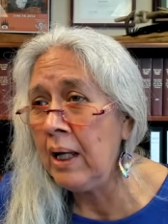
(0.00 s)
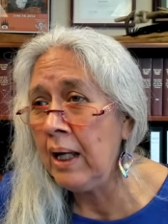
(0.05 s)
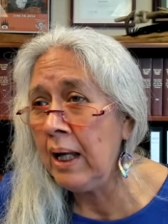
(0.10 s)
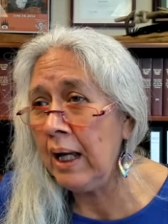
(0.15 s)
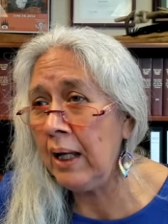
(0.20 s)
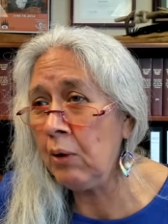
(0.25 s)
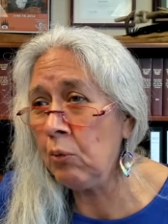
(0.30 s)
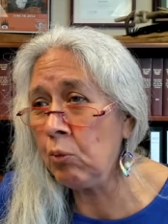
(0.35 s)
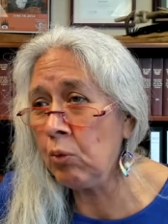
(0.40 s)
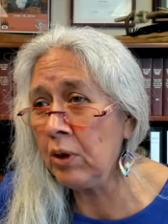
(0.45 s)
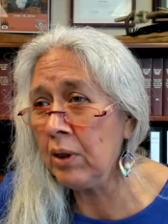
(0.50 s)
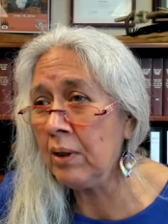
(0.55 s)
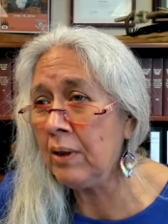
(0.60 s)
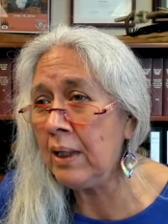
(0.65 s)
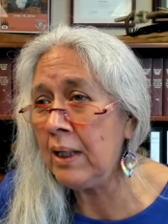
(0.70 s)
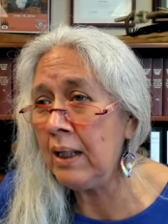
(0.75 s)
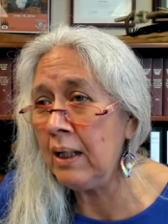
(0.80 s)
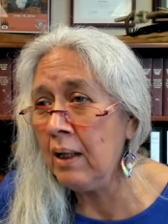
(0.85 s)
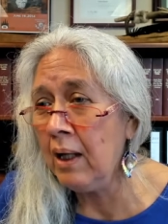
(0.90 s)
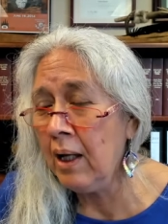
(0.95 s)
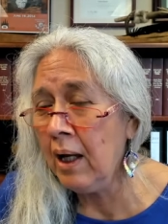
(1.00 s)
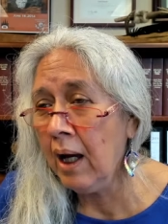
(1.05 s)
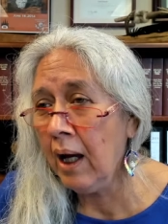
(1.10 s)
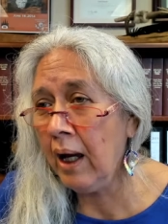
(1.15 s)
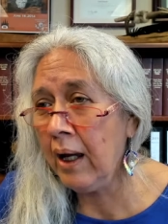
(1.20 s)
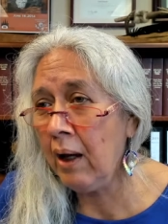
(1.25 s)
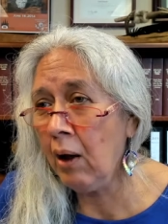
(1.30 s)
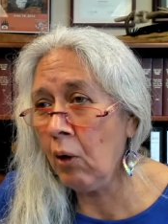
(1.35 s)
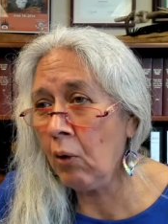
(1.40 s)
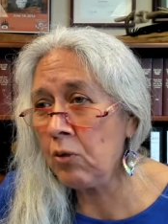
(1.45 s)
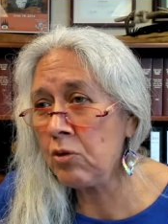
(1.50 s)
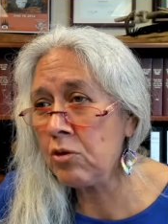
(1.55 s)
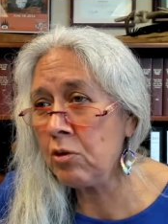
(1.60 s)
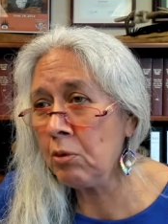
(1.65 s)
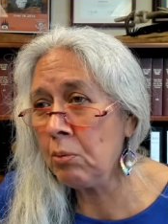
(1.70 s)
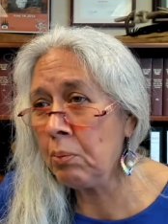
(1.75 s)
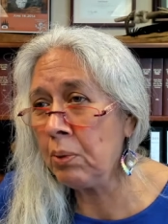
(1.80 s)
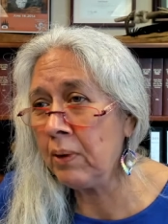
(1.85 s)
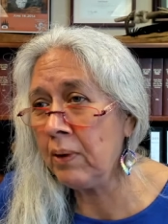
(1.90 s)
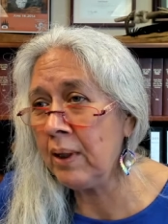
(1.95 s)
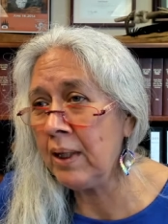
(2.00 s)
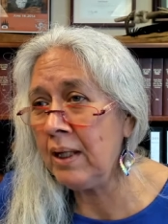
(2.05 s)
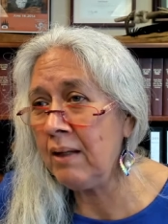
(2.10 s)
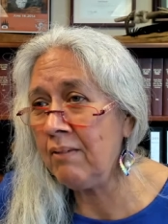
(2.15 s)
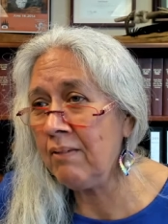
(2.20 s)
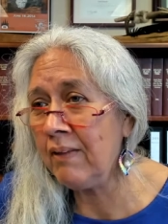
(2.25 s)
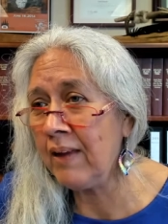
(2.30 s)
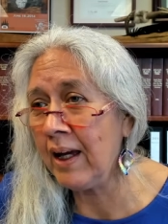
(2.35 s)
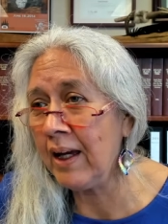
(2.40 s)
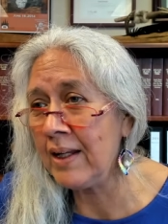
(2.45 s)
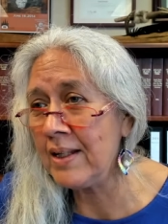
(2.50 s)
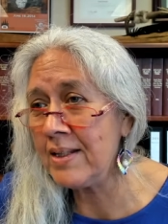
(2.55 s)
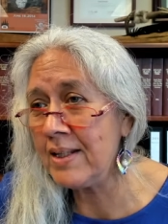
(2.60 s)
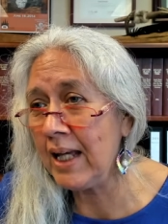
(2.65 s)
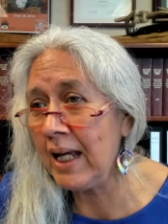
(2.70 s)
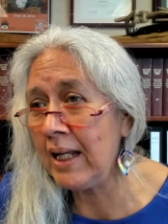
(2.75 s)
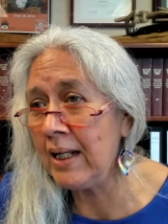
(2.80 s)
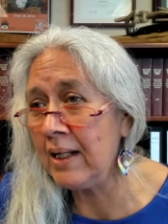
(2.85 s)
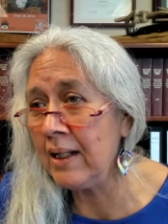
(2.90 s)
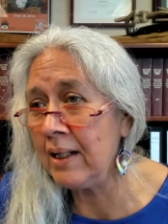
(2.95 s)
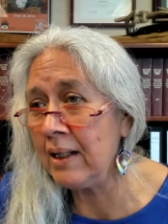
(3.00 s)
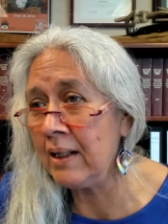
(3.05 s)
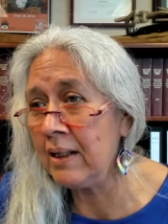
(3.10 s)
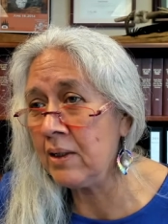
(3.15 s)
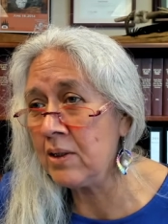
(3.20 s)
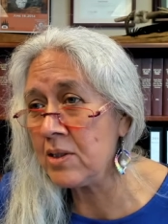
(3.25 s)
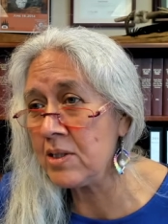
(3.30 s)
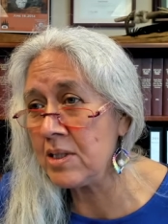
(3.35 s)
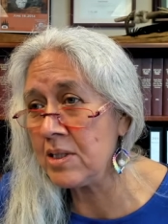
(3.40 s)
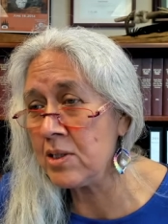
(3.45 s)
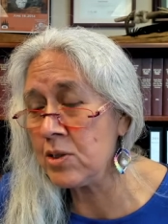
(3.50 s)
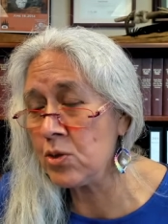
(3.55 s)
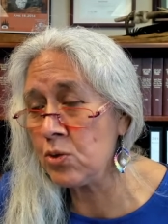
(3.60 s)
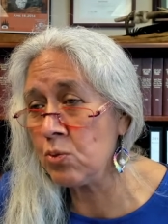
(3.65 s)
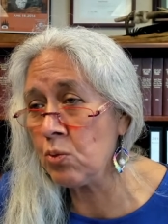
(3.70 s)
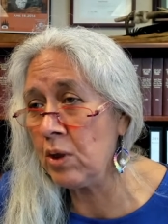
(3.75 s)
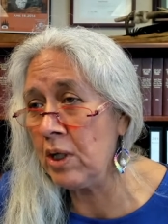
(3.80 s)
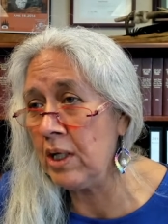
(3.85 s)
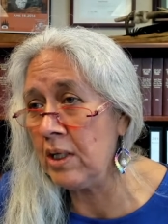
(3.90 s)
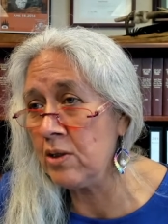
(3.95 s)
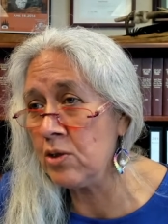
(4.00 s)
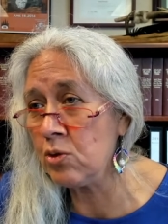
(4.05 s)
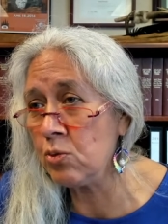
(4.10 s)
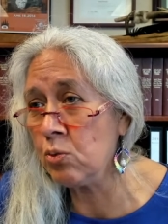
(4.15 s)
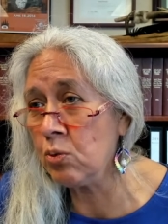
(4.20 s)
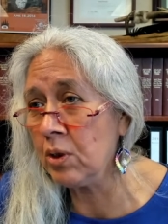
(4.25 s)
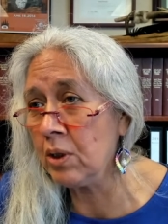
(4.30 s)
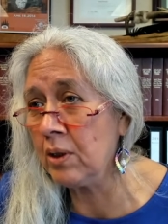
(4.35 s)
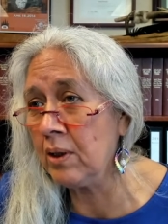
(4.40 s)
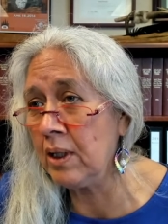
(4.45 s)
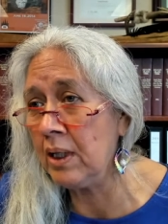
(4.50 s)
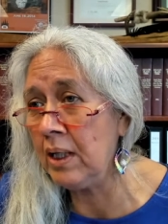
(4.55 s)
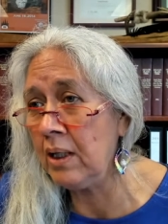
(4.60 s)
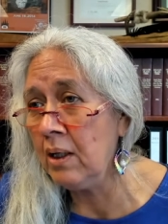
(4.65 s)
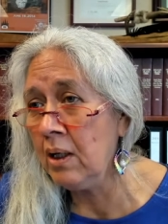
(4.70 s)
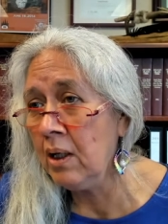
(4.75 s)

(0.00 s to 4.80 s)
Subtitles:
And really, I also believe that attendance is really